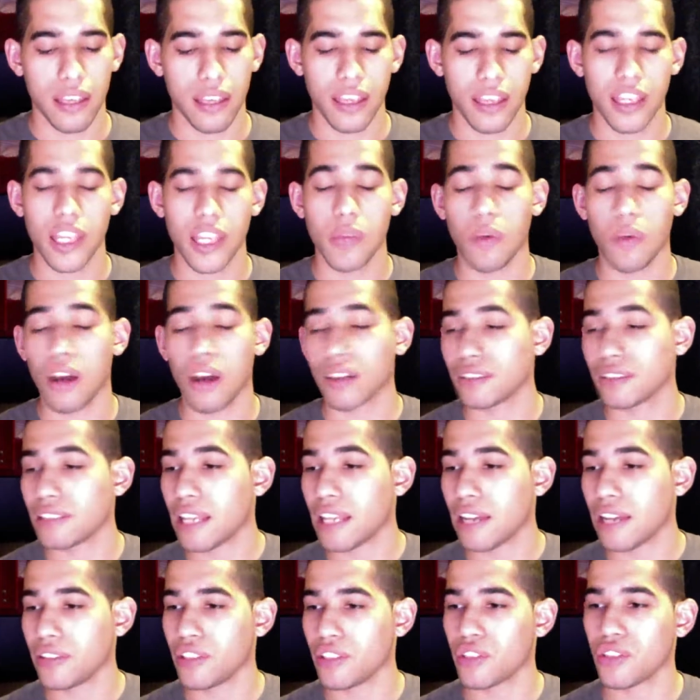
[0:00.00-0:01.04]
He walks
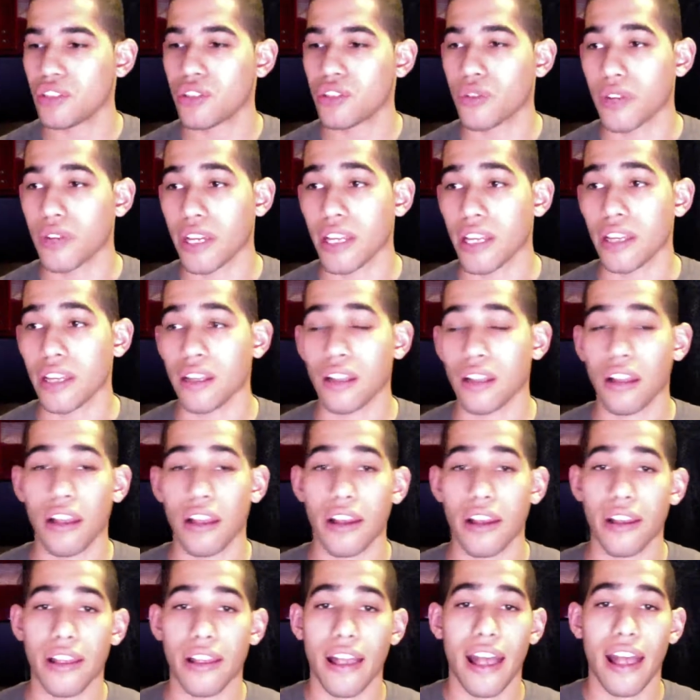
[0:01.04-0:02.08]
down the street
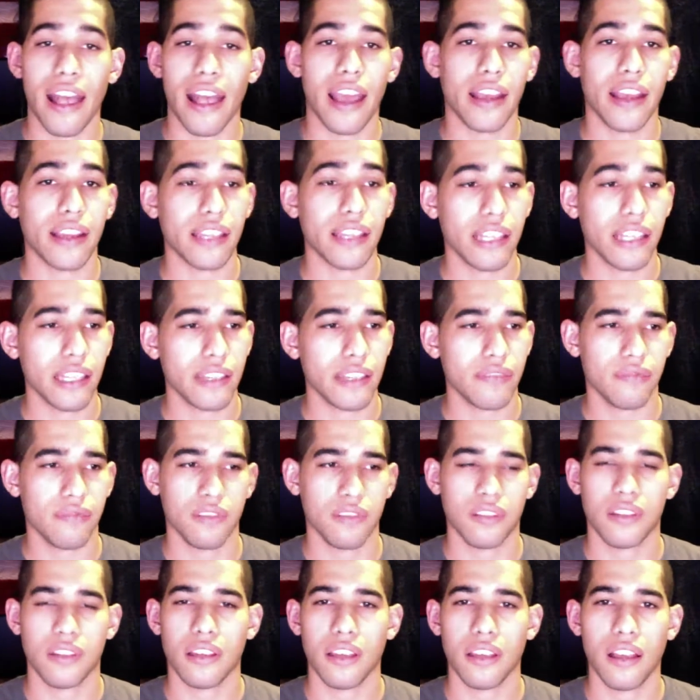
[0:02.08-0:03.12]
and
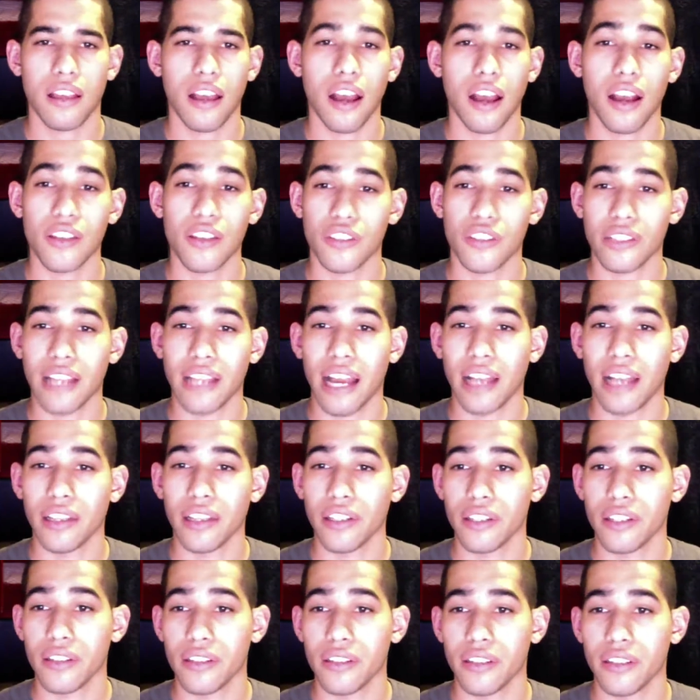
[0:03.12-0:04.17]
gives
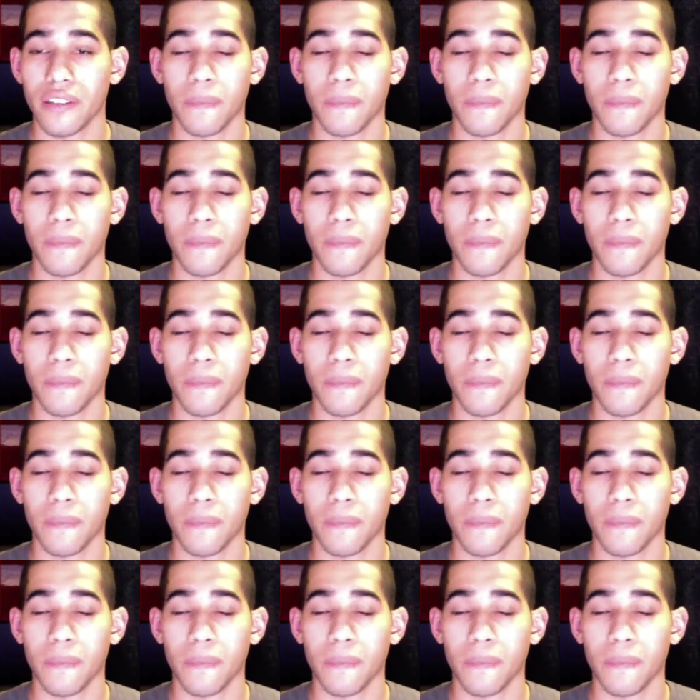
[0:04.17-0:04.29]
$100